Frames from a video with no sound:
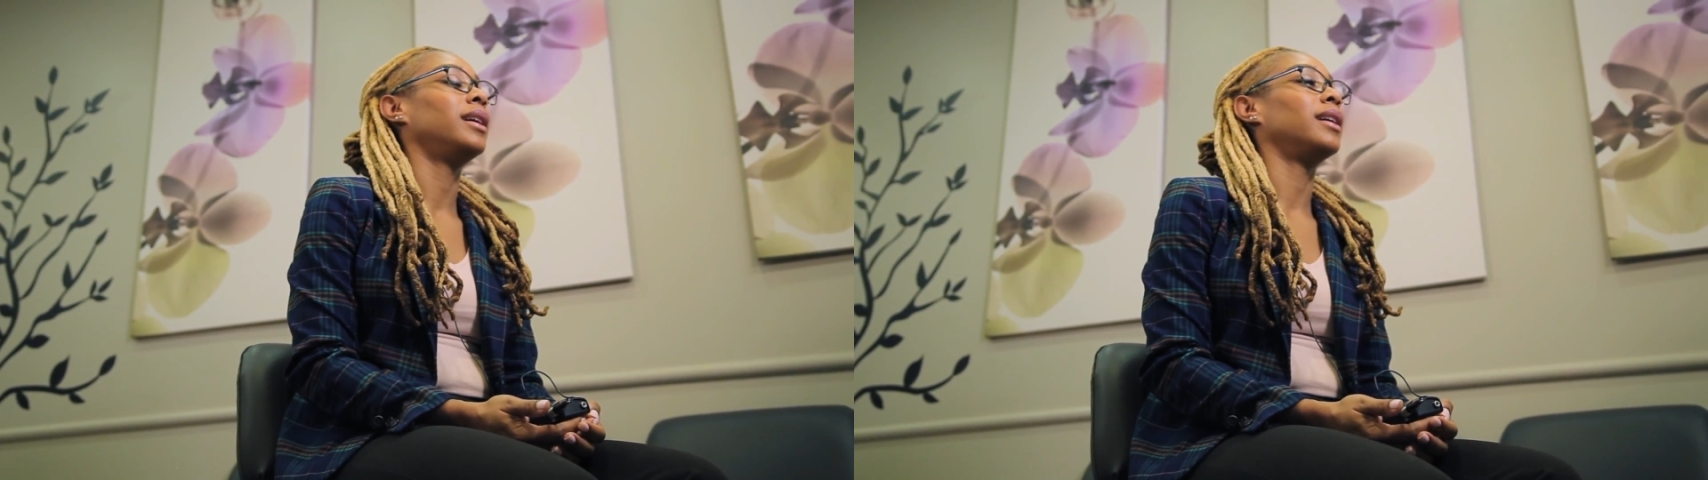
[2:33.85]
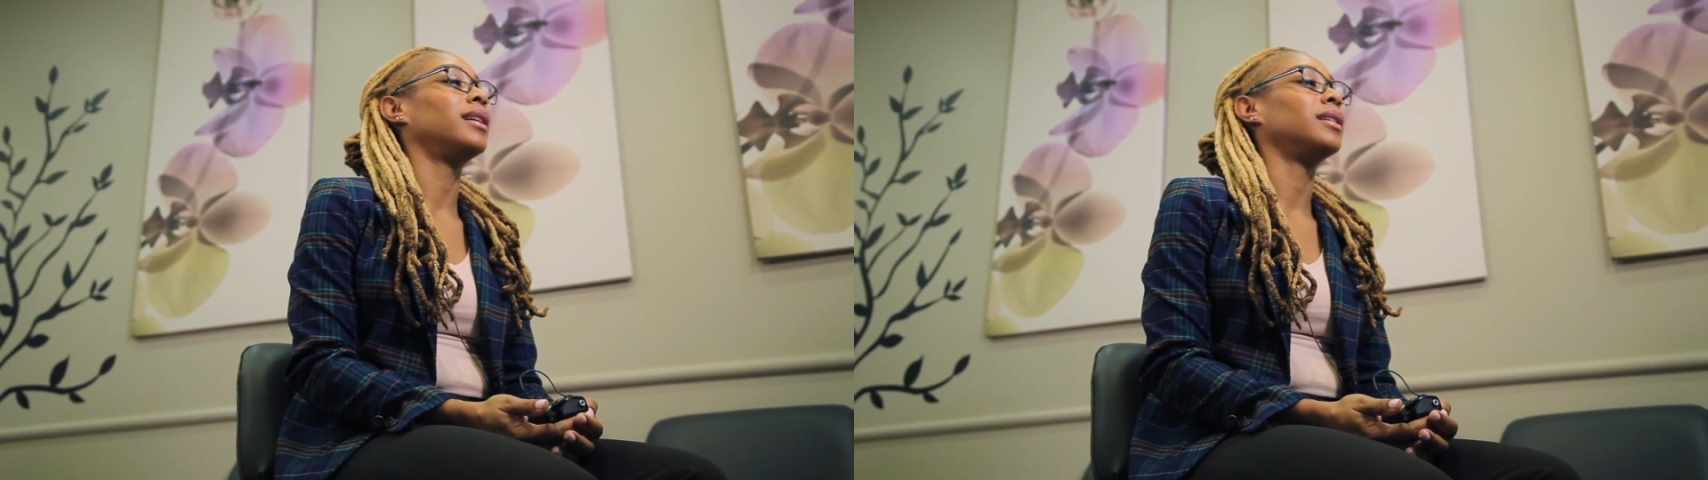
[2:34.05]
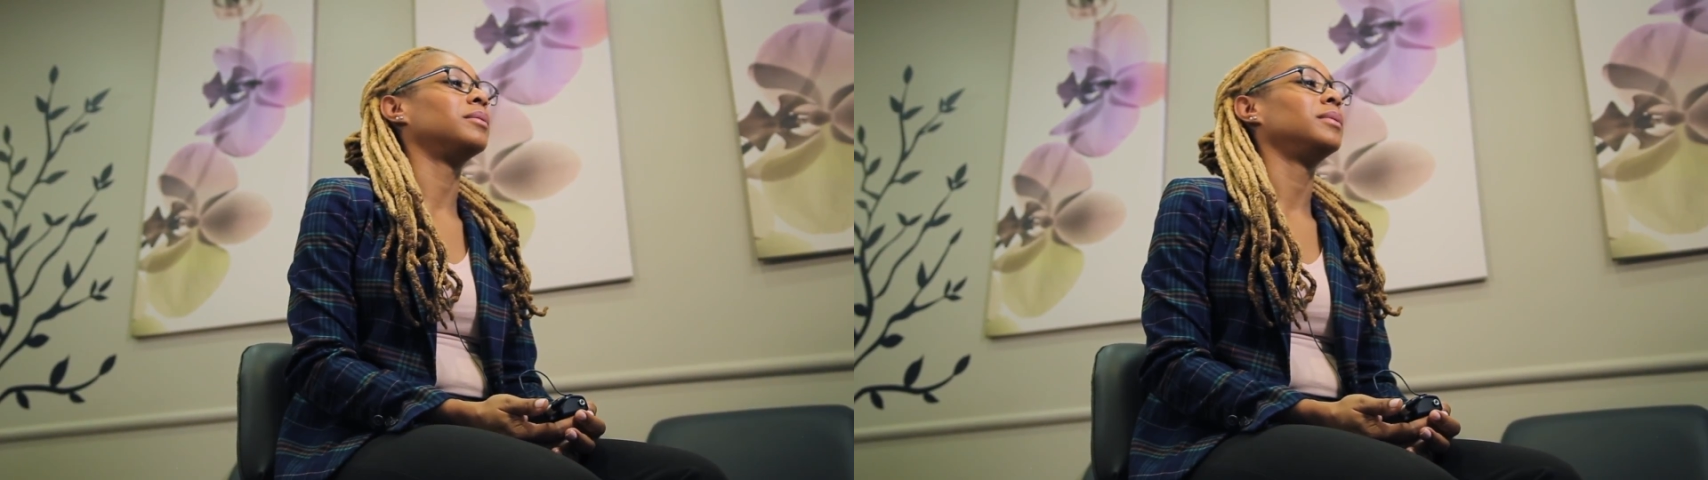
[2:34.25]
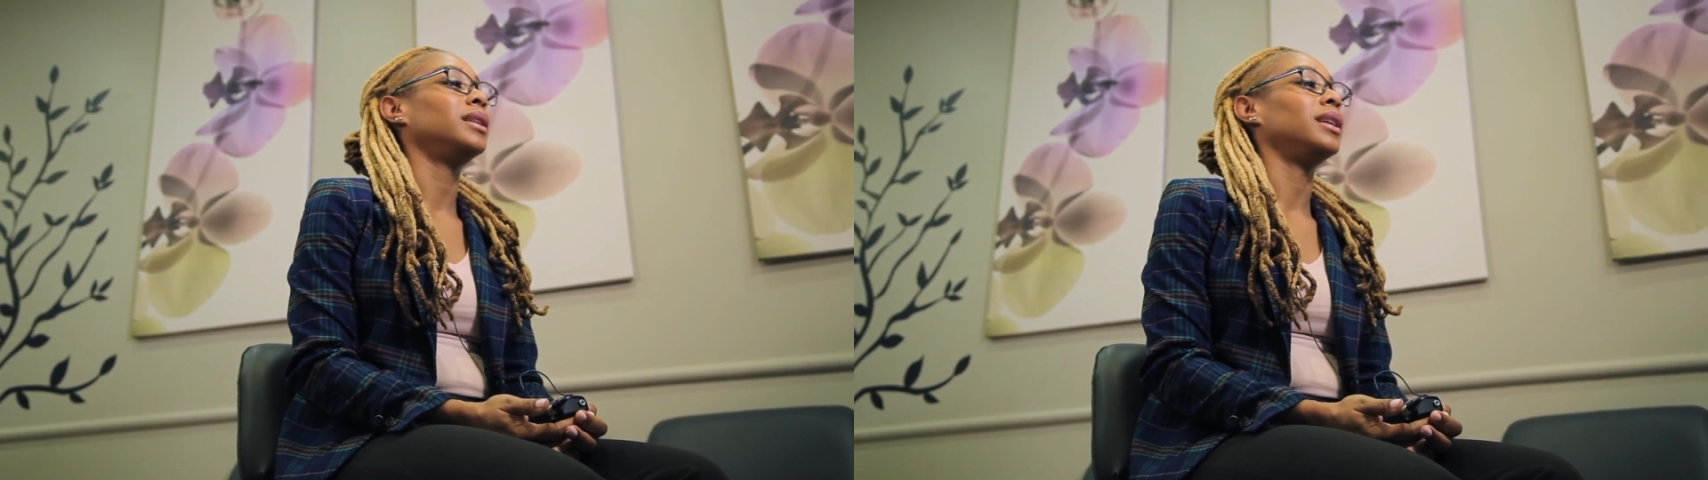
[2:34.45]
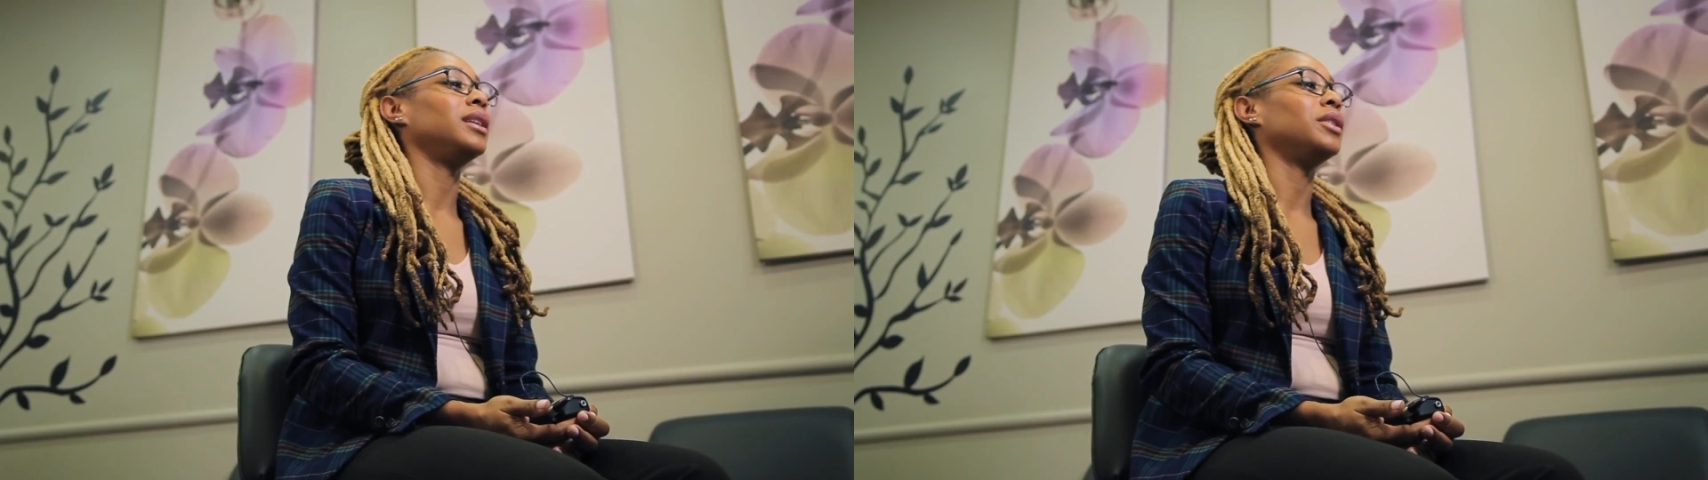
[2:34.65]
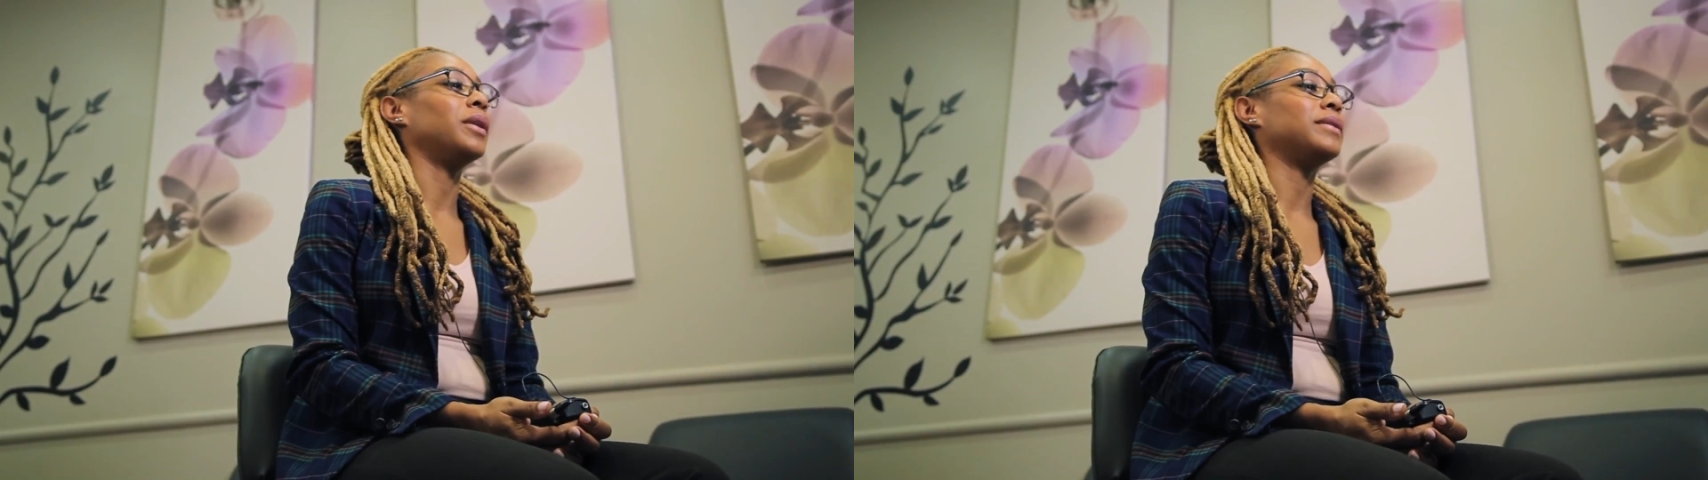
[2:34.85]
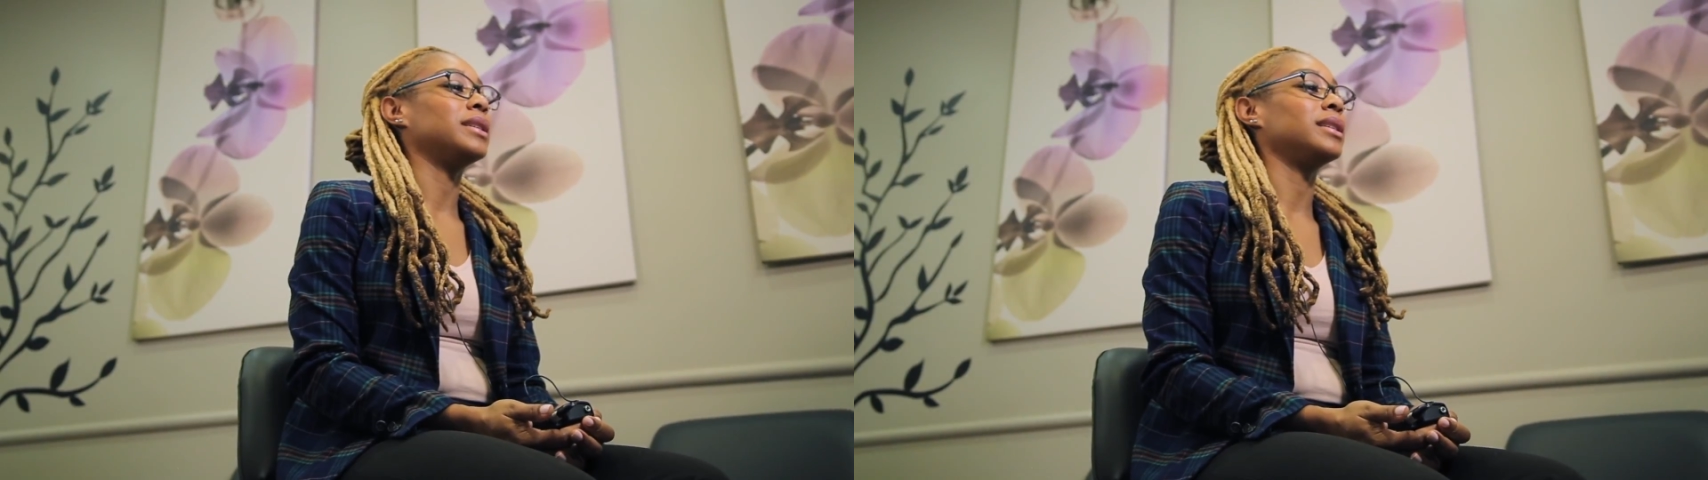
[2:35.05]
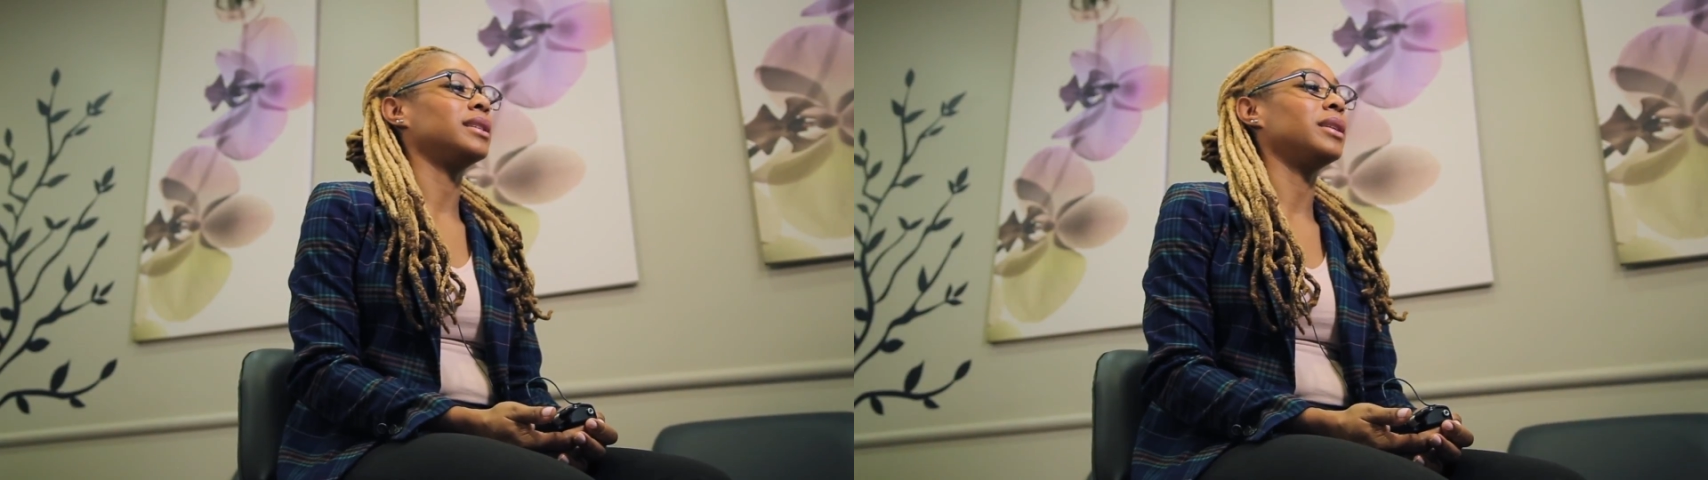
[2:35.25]
and have
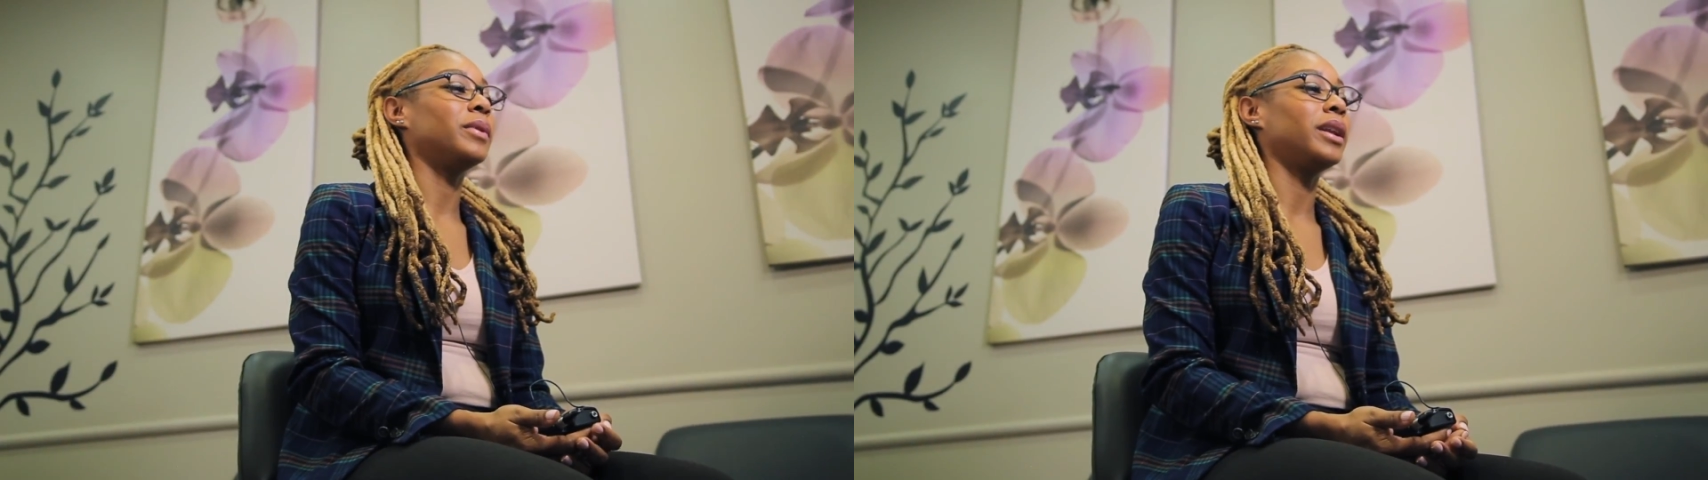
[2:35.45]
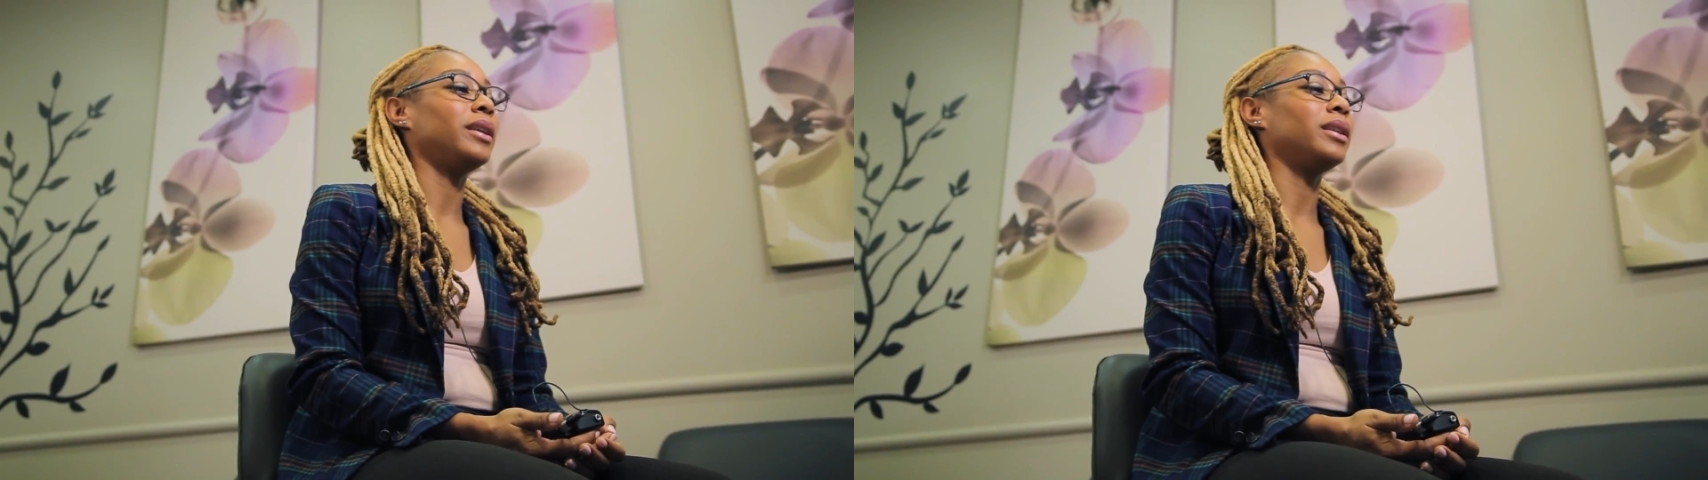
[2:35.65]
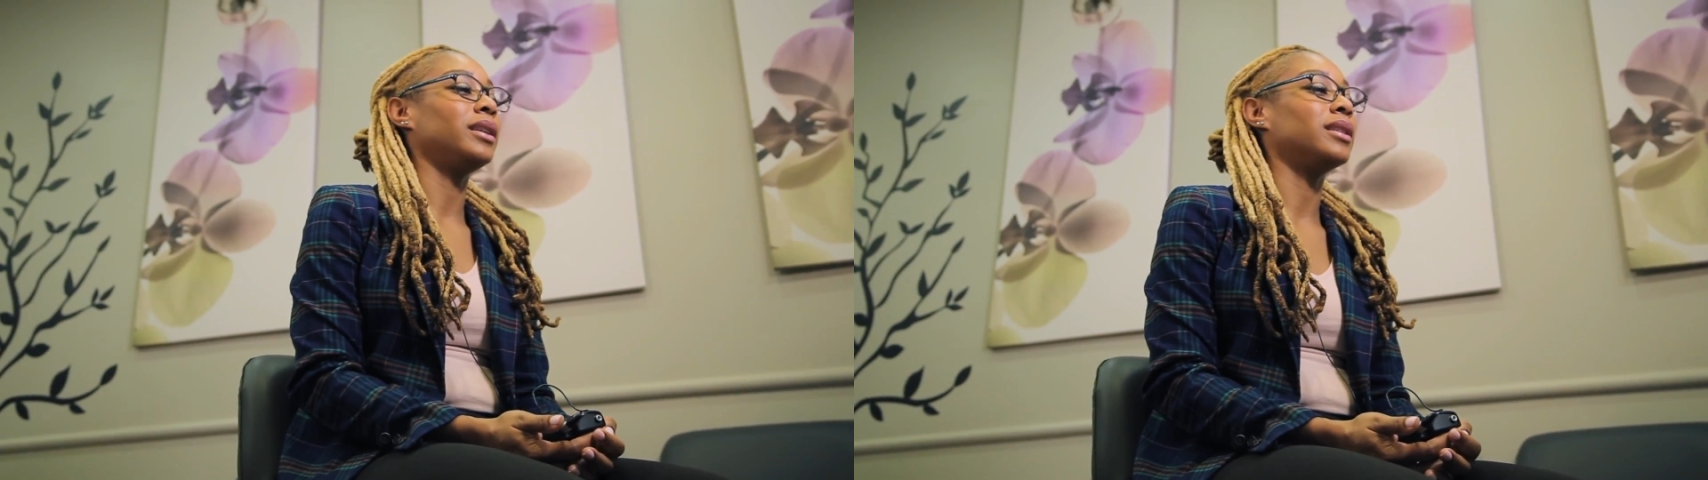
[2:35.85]
to get ready,